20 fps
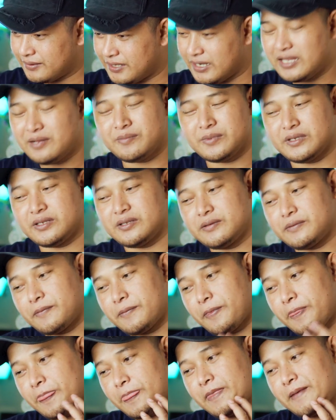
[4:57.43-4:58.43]
10 bit
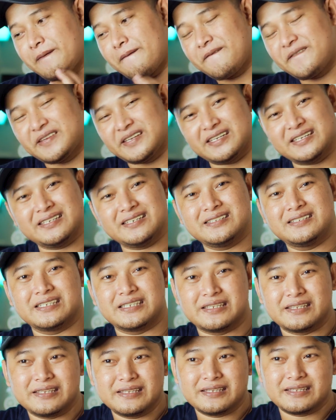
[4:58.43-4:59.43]
is
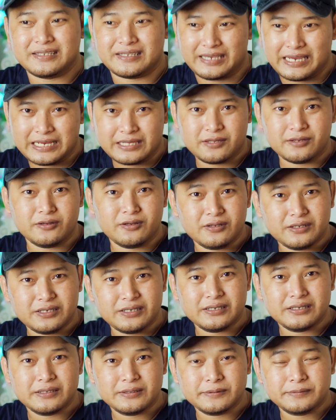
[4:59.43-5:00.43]
it
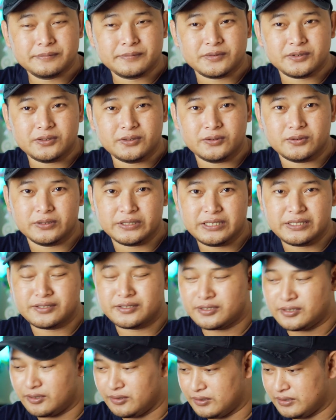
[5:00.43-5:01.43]
externally or
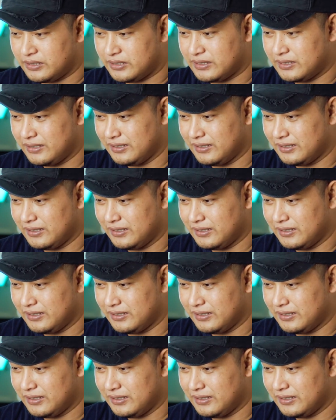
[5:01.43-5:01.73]
internally